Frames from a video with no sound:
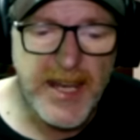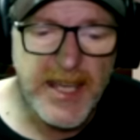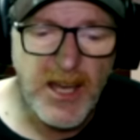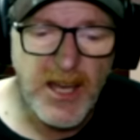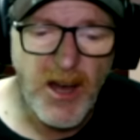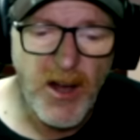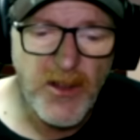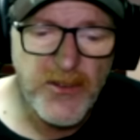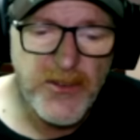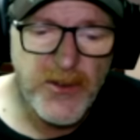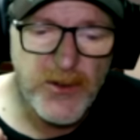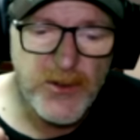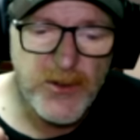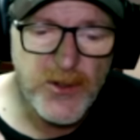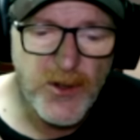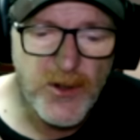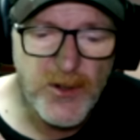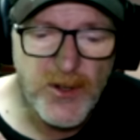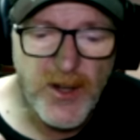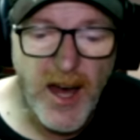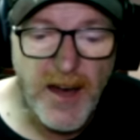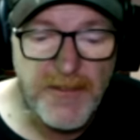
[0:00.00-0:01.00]
and that he
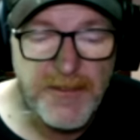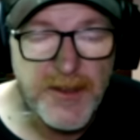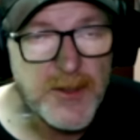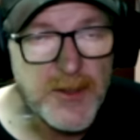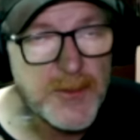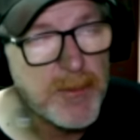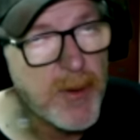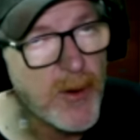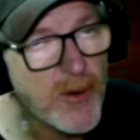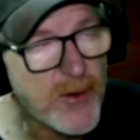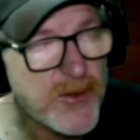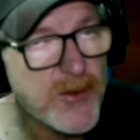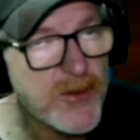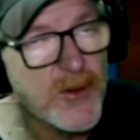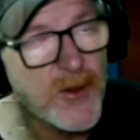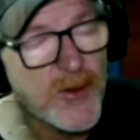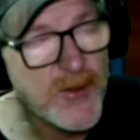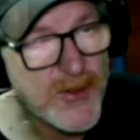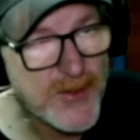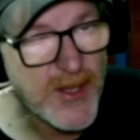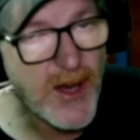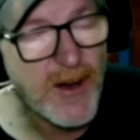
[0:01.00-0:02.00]
also turned off his
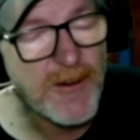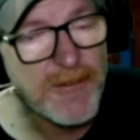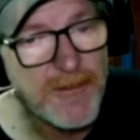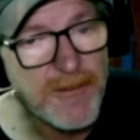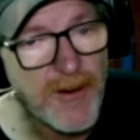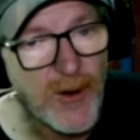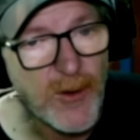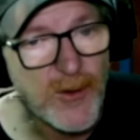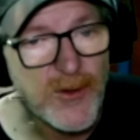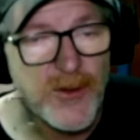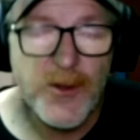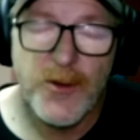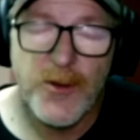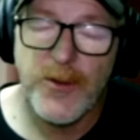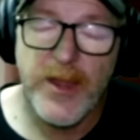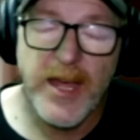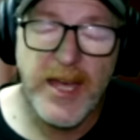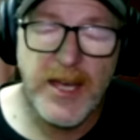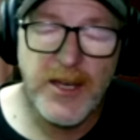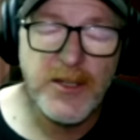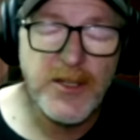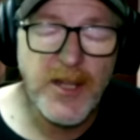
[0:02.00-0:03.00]
personal cell
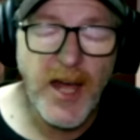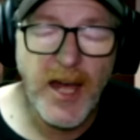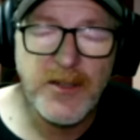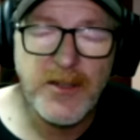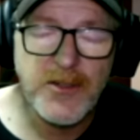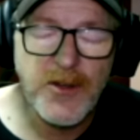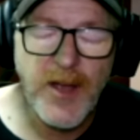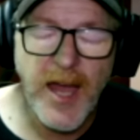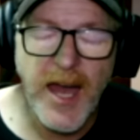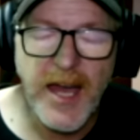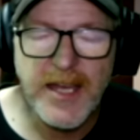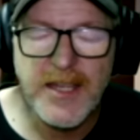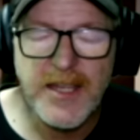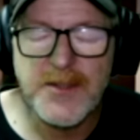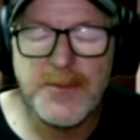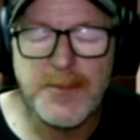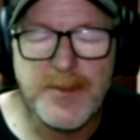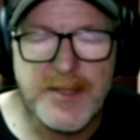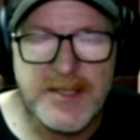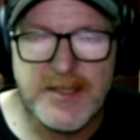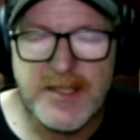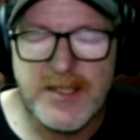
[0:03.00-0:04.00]
phone so they could not
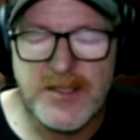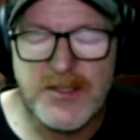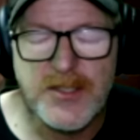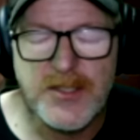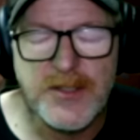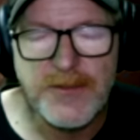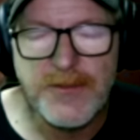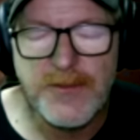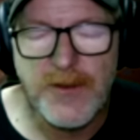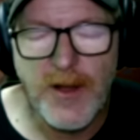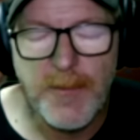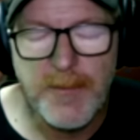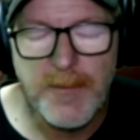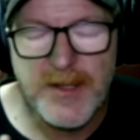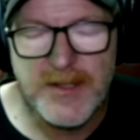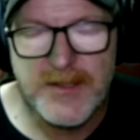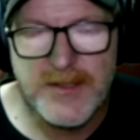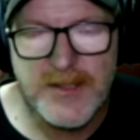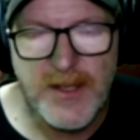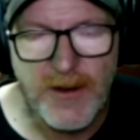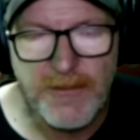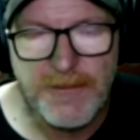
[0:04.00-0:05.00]
track his position
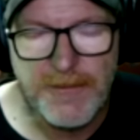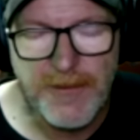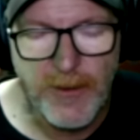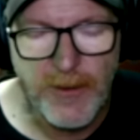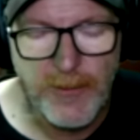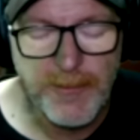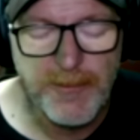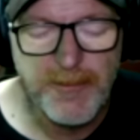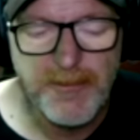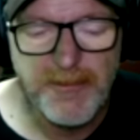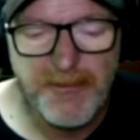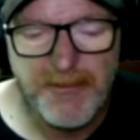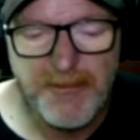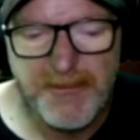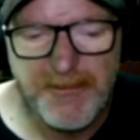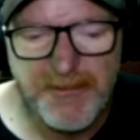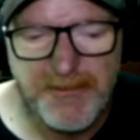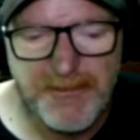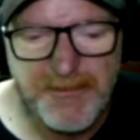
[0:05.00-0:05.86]
from his cell phone.